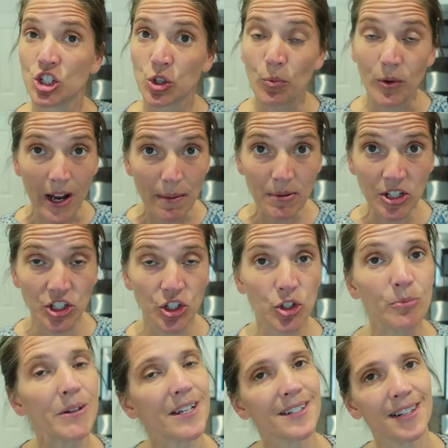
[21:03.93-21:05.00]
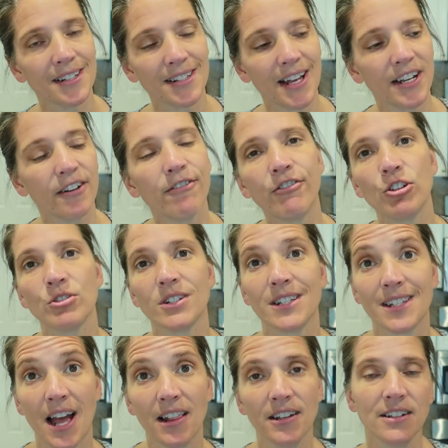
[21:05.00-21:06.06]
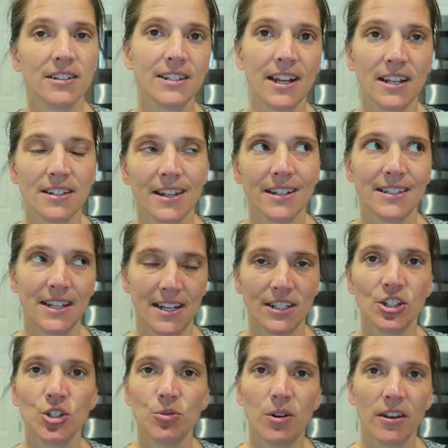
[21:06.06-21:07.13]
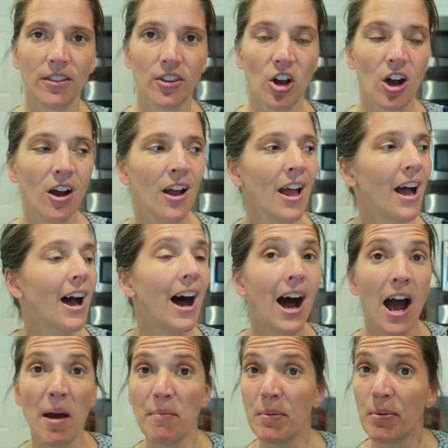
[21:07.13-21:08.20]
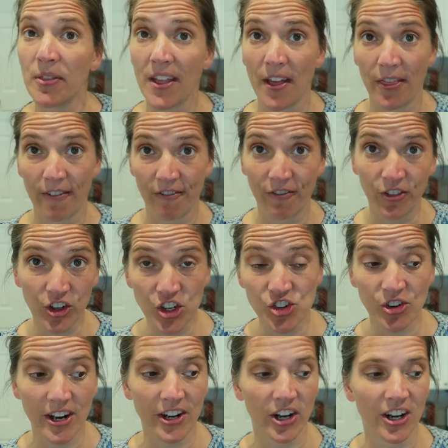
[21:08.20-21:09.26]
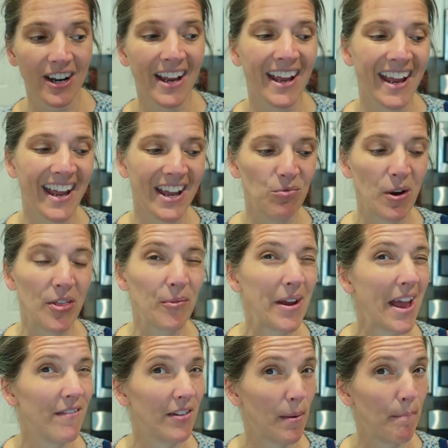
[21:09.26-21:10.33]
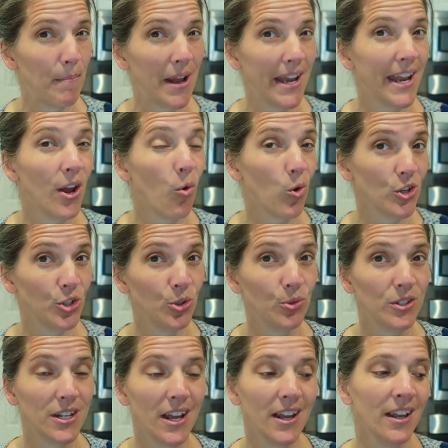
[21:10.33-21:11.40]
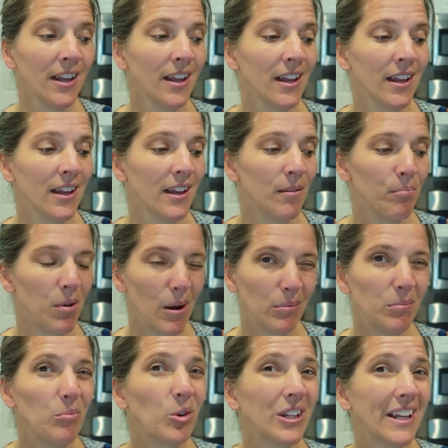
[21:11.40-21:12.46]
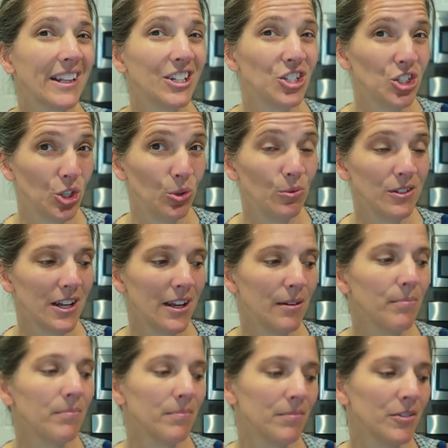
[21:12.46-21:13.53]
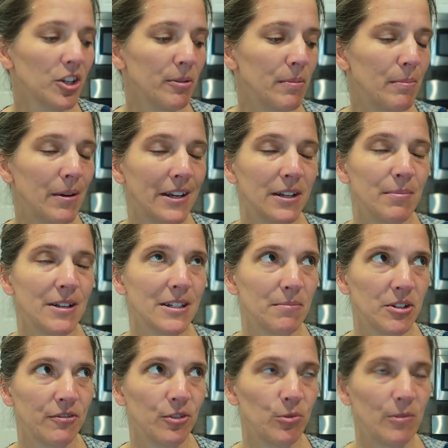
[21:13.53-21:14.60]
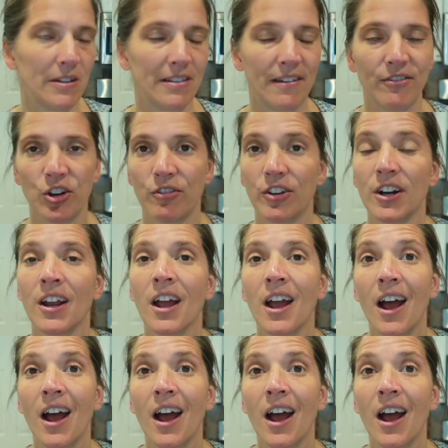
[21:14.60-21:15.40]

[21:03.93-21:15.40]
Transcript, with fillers: So what I'm gonna do, because lasagna frozen solid takes like days to unthaw, I'm gonna put that in the refrigerator and whether we have it on a Monday or Tuesday, probably more likely Tuesday. Could be Monday, depends how much food we have left over.